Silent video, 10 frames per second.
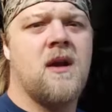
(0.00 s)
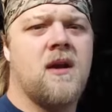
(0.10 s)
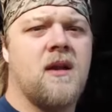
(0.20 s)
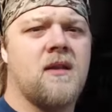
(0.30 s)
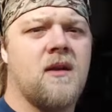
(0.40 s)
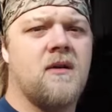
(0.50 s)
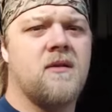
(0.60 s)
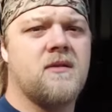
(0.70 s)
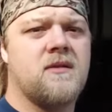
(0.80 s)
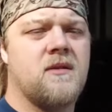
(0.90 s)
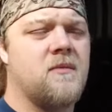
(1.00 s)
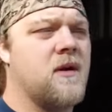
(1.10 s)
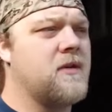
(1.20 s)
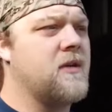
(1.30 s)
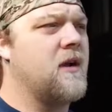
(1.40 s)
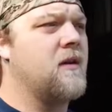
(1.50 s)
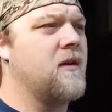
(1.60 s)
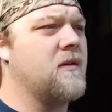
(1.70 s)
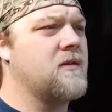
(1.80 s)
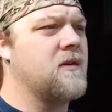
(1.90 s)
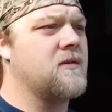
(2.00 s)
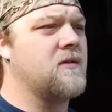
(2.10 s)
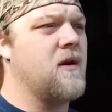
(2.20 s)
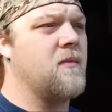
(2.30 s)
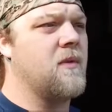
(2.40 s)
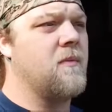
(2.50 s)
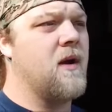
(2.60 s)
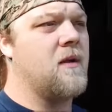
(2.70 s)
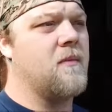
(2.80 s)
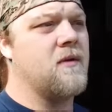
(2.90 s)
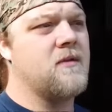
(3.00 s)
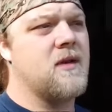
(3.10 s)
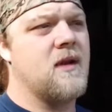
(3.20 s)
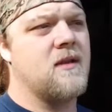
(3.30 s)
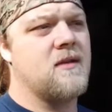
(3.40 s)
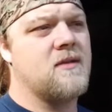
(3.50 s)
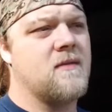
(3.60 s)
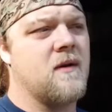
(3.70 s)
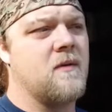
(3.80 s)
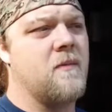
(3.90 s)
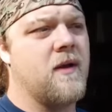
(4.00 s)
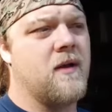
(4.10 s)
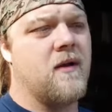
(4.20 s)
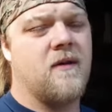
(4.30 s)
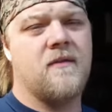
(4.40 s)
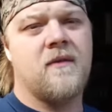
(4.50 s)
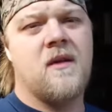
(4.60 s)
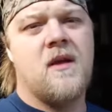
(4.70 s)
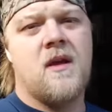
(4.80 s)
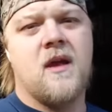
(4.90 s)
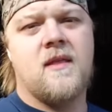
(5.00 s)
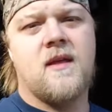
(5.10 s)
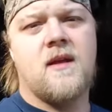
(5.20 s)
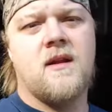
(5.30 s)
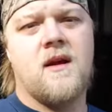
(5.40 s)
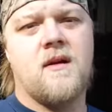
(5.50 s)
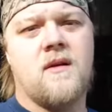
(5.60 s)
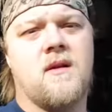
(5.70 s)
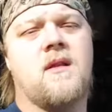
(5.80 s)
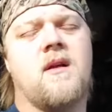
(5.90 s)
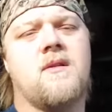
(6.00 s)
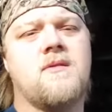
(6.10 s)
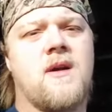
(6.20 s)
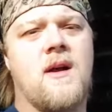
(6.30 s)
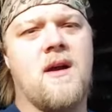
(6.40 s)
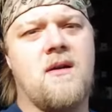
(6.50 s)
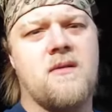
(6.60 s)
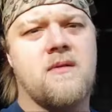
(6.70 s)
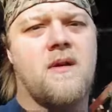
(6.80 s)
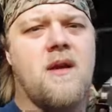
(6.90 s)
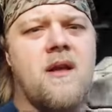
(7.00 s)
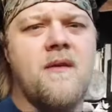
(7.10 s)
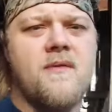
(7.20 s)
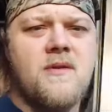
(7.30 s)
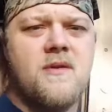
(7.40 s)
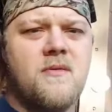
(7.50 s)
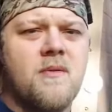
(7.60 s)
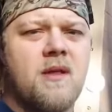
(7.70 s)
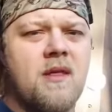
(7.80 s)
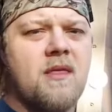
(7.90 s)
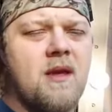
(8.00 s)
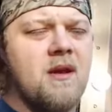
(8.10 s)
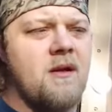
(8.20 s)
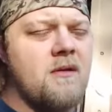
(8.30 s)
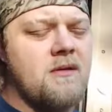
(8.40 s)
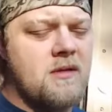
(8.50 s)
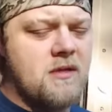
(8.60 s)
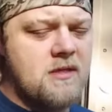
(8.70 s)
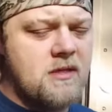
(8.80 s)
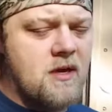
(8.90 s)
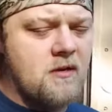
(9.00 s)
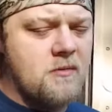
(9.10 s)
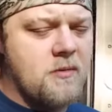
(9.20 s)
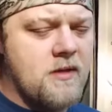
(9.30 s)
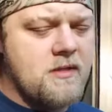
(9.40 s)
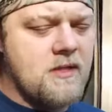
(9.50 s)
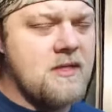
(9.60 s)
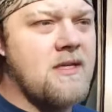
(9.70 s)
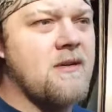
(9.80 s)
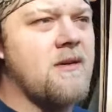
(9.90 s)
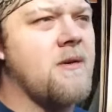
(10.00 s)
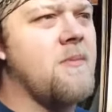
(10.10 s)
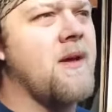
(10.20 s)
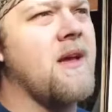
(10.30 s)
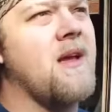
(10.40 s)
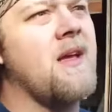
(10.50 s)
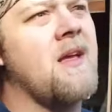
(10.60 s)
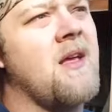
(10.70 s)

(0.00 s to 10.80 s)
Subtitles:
I'm gonna get the hose and the brush out, and I'm gonna start scrubbing the bottom underside of this fucking bed off. And then we're gonna let her dry out, and we're gonna give her 2 really thick coats of this Color Place exterior paint.